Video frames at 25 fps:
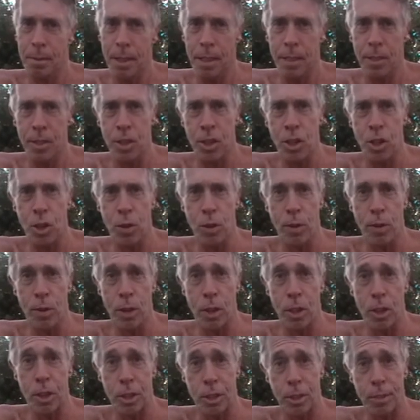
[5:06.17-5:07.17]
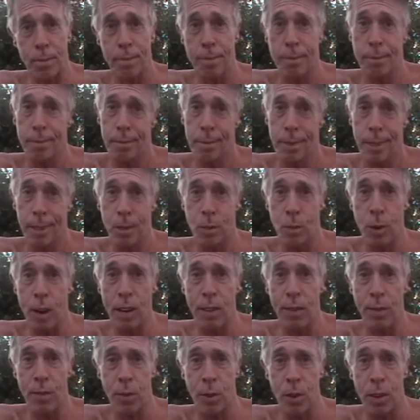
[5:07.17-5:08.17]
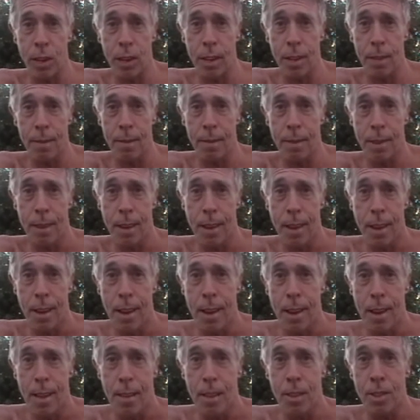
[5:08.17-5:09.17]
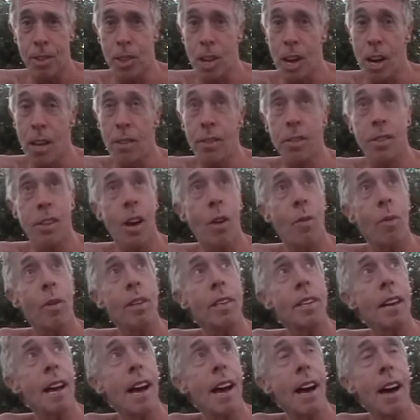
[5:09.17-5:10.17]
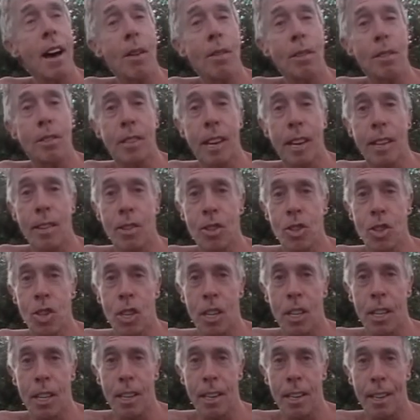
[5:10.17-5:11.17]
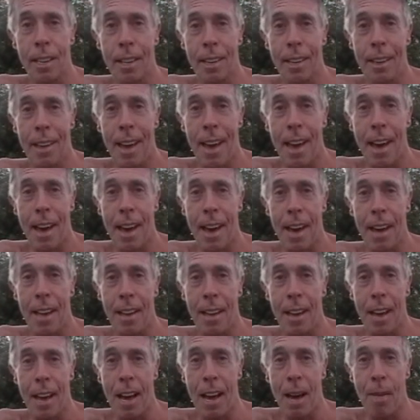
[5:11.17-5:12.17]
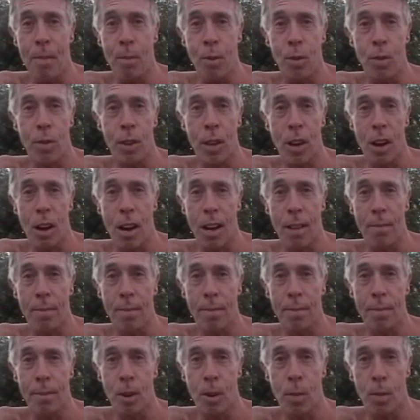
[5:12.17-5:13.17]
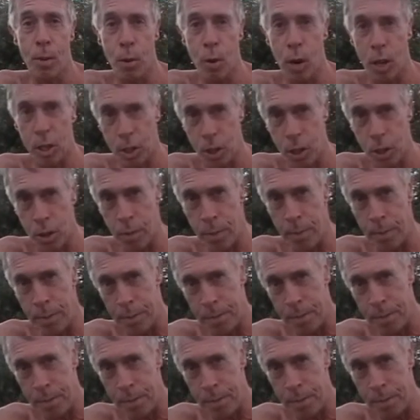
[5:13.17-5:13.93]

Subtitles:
It's the universe. It's waiting for you. The sun's going down, it's getting chilly, and I'm moving on. Hope you are too.